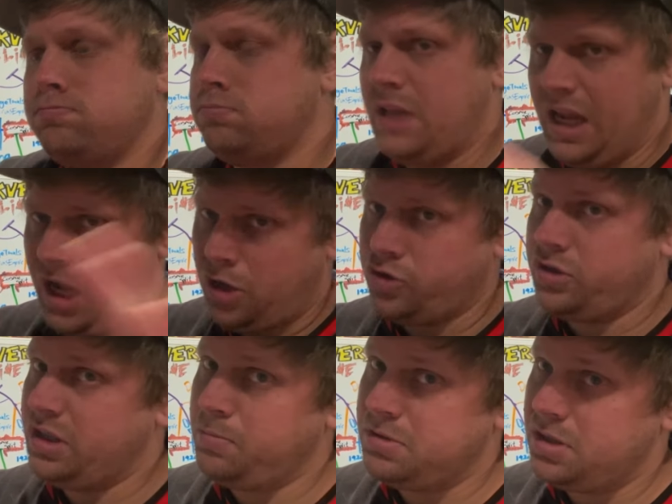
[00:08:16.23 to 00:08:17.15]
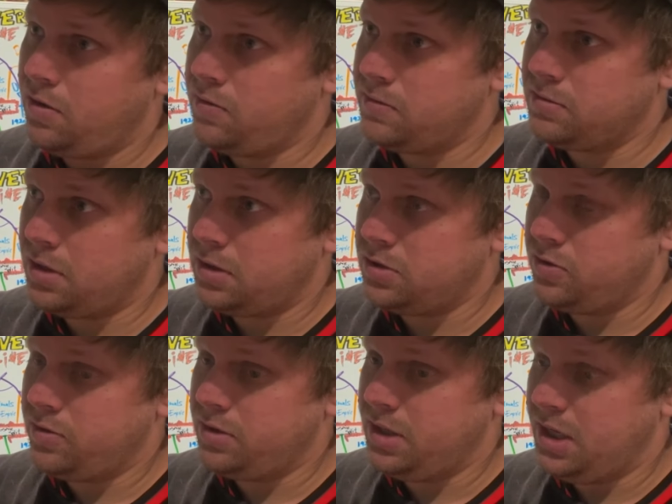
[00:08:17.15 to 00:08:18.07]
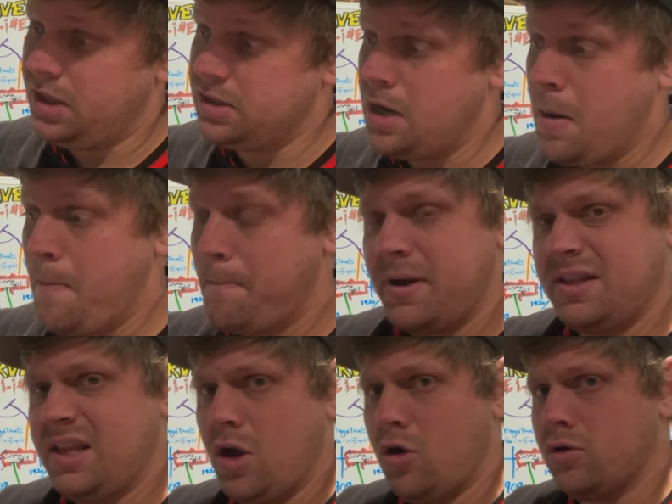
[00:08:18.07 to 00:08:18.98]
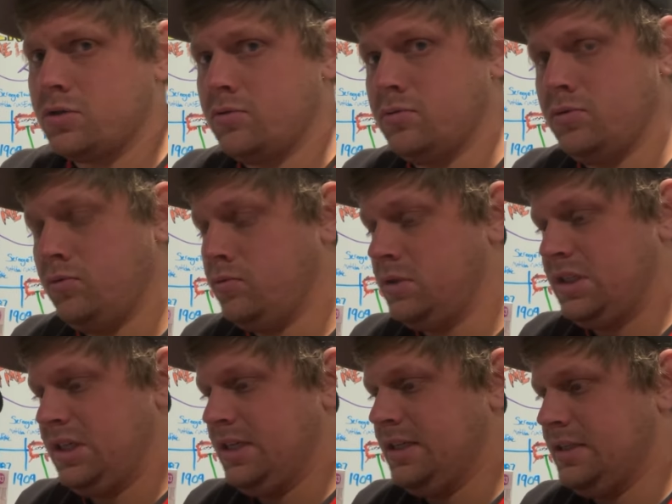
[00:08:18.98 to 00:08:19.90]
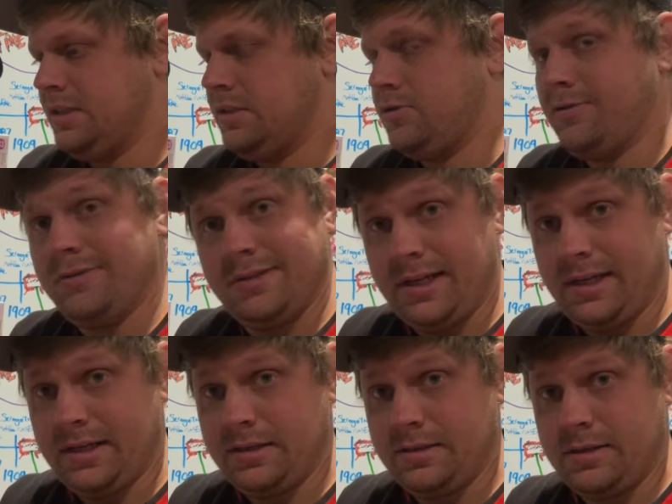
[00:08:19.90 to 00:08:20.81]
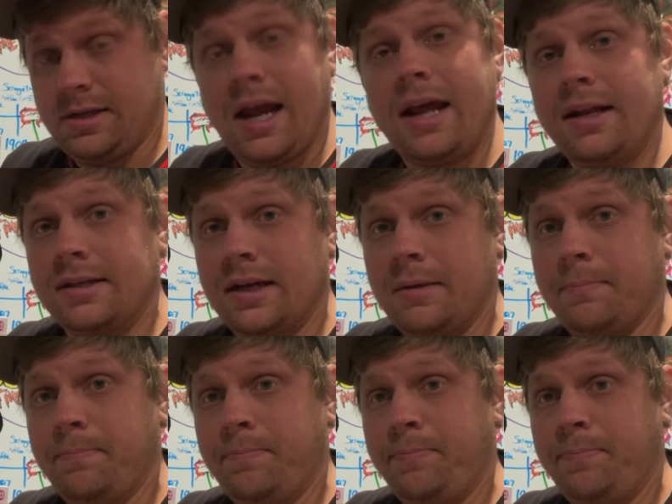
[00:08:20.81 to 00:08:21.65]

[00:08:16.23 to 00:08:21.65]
they contradict themselves on certain things, but they also do tease certain things ahead of time.